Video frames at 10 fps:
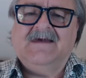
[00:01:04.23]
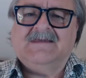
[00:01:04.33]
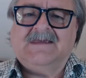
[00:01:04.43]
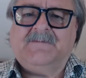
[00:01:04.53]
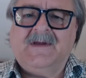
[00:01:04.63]

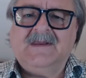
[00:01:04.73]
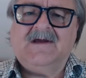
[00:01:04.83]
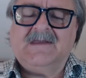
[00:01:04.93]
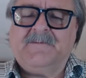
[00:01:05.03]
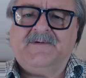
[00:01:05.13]

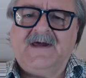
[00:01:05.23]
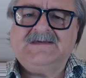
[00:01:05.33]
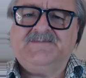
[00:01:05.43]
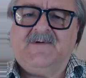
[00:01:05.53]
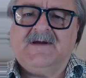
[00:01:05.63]
depending on the
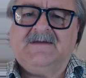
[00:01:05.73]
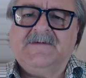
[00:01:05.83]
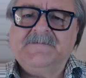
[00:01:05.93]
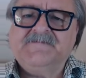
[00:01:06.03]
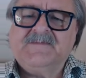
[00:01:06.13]
price point,
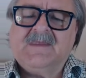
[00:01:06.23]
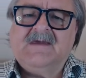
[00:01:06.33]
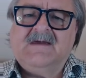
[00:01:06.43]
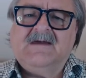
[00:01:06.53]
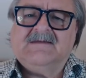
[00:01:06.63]

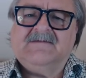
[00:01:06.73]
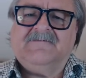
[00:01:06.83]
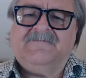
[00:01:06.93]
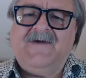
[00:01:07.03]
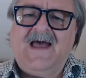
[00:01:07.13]
the
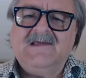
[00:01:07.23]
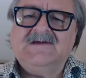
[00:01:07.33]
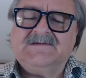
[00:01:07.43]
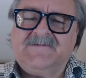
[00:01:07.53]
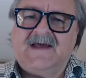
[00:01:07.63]

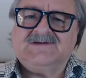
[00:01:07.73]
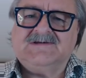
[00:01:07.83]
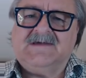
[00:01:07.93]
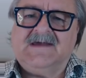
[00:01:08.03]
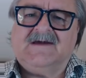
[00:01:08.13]
values have
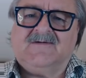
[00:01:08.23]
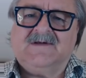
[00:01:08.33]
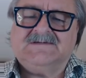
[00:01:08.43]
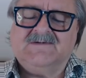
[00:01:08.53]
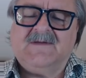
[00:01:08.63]
actually
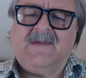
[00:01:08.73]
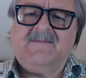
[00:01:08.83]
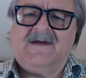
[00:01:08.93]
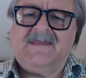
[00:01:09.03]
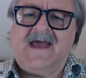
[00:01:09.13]
increased. What I
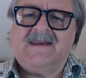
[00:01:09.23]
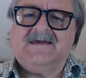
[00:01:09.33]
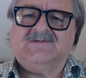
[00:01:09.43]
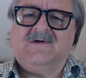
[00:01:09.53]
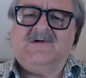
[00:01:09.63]
mean by that
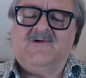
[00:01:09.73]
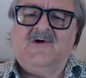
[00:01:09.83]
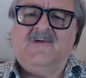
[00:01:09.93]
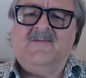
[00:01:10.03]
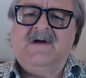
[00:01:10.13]
is where a
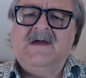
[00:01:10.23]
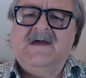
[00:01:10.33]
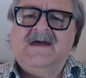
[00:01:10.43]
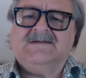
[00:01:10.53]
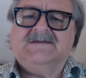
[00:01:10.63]
home,
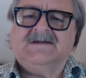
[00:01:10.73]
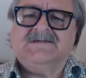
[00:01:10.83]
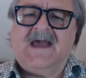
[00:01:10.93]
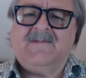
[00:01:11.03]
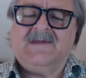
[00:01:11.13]
as an
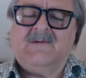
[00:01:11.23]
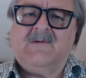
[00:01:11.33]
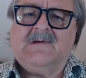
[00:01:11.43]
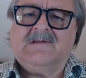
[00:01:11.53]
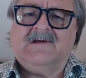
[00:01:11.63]
example that we
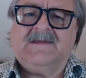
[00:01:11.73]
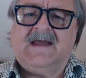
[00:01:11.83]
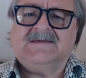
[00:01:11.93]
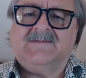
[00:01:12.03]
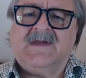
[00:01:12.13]
would have looked
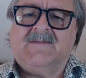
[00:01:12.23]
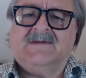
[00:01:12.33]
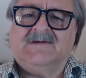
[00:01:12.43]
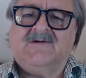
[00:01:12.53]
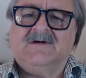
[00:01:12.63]
at sometime
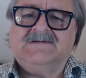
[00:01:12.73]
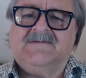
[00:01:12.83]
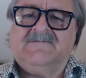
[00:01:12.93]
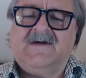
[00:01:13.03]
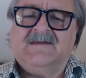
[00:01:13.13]
in the course
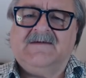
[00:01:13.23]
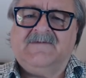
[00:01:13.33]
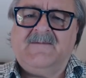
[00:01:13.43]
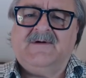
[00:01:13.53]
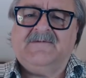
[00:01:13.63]
of
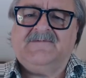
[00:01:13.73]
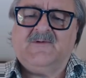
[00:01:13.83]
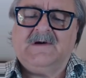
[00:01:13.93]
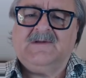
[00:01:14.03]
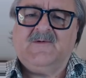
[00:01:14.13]
November of
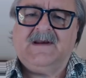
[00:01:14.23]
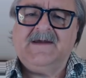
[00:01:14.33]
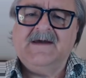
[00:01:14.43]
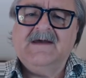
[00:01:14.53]
2020,